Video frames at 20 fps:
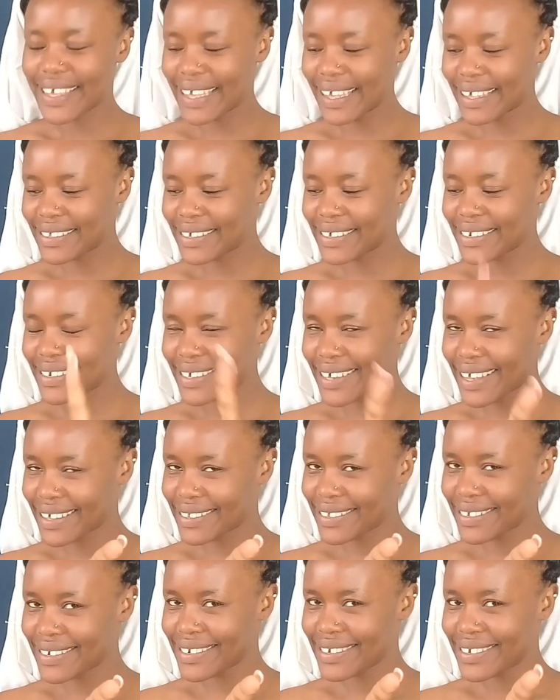Guess it,
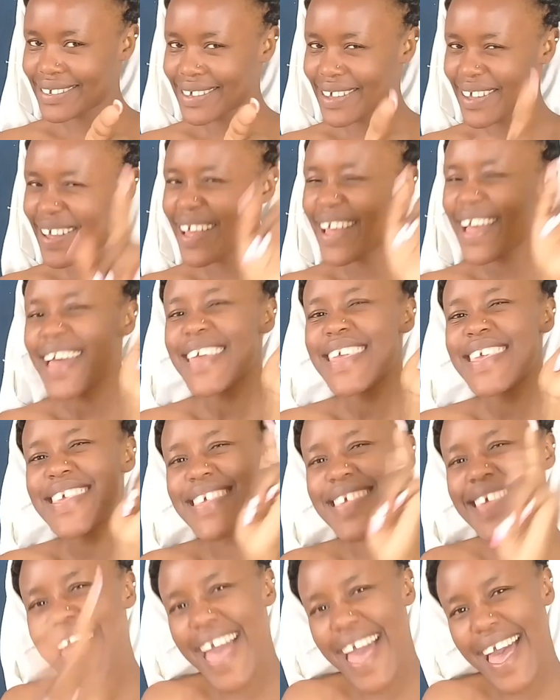guess it?
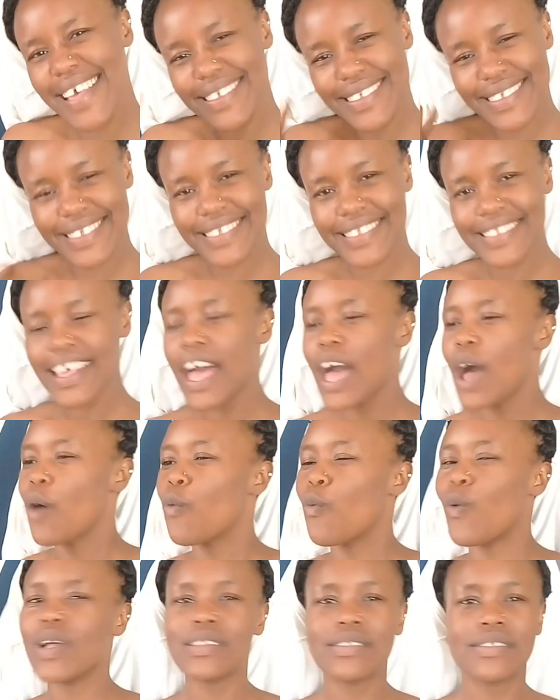Yes!
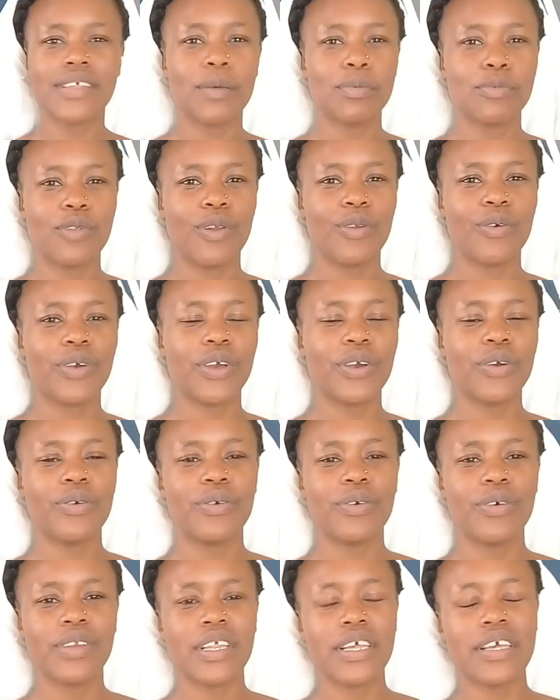One step to looking
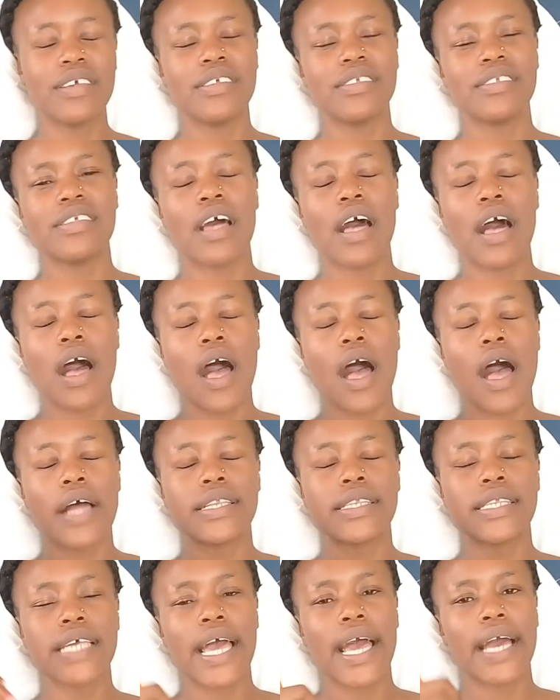good is
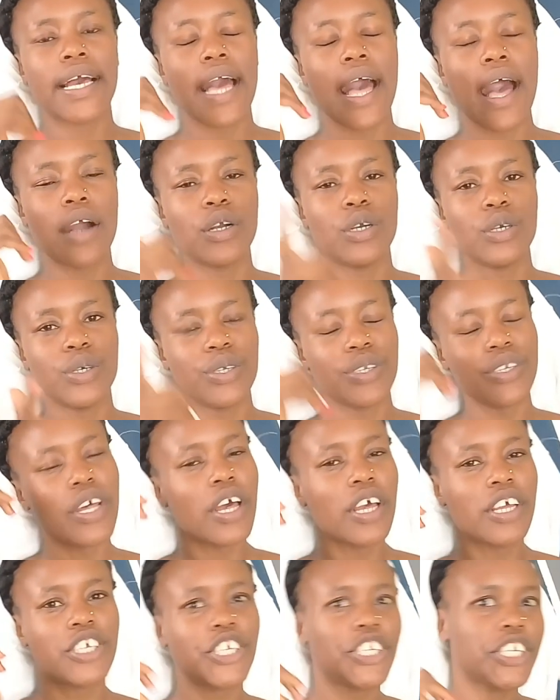take a good
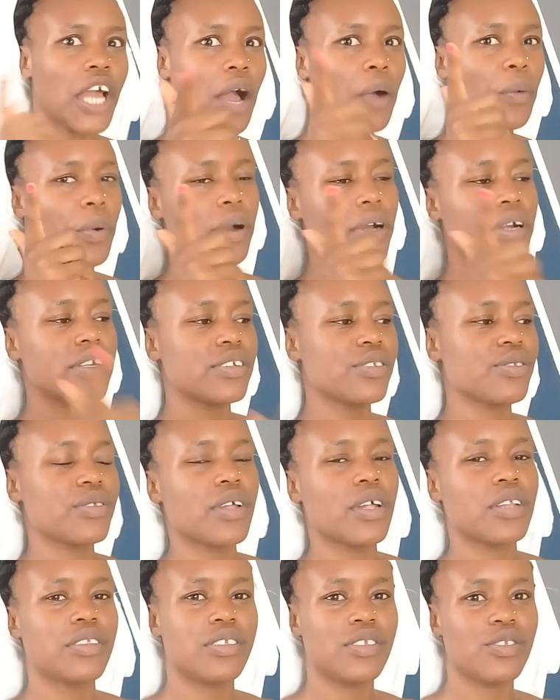shower. So
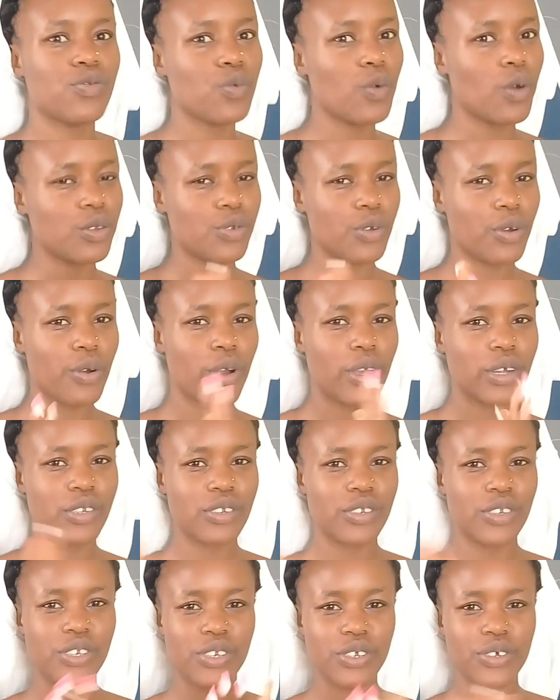that is what we're going
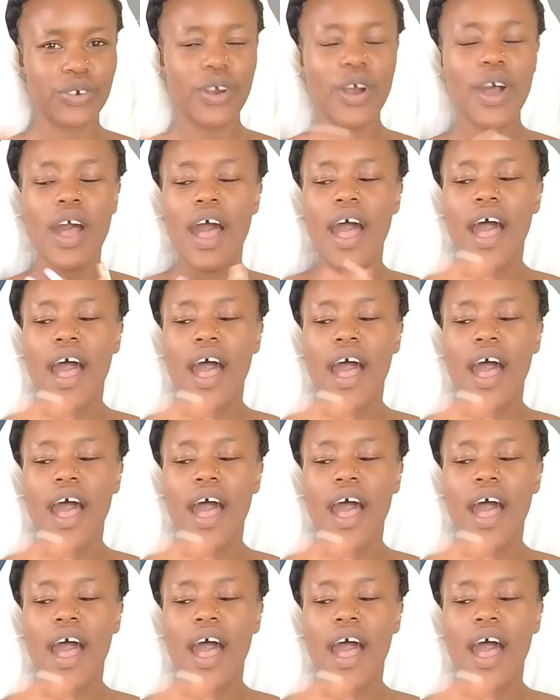to do.